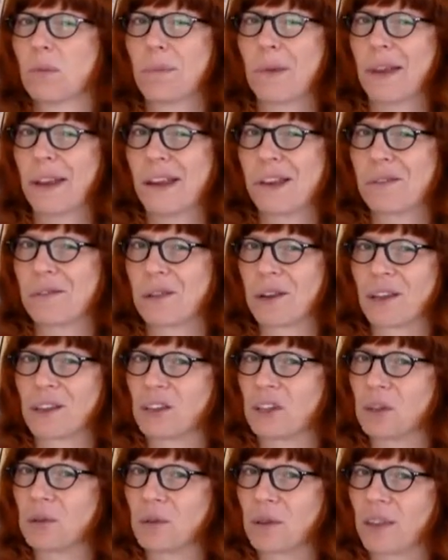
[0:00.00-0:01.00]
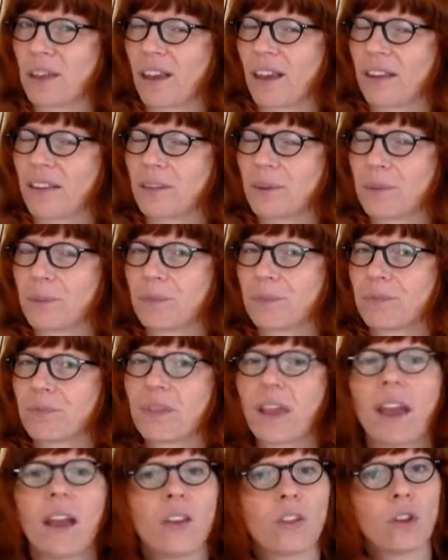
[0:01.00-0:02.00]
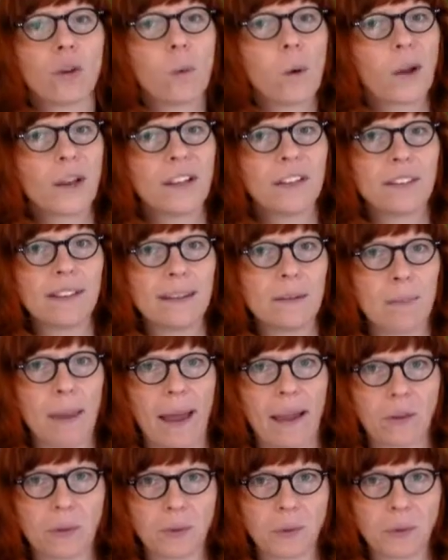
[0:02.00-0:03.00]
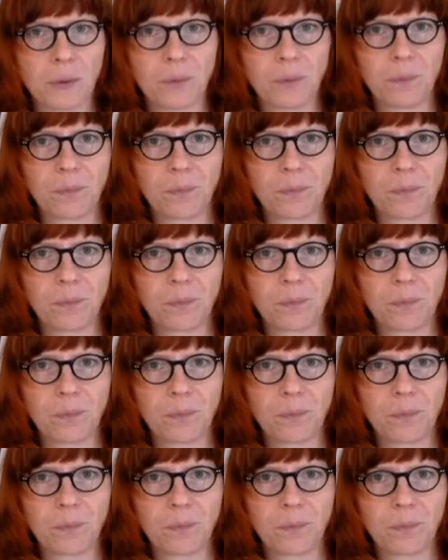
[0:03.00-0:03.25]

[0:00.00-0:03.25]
but I don't like doing that. So what is it about?